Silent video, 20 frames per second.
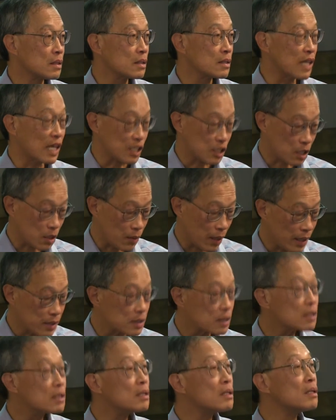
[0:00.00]
that's correct.
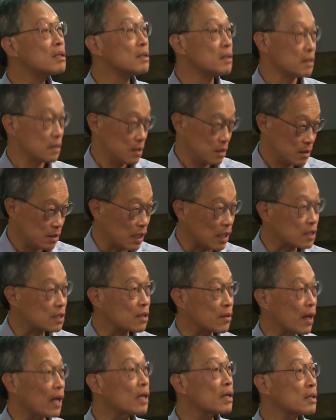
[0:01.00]
That's
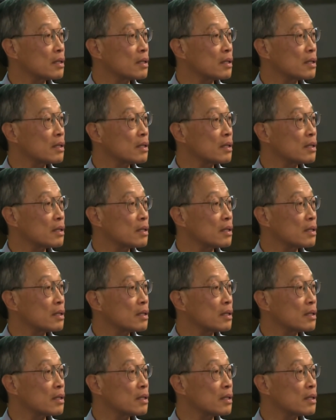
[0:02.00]
correct.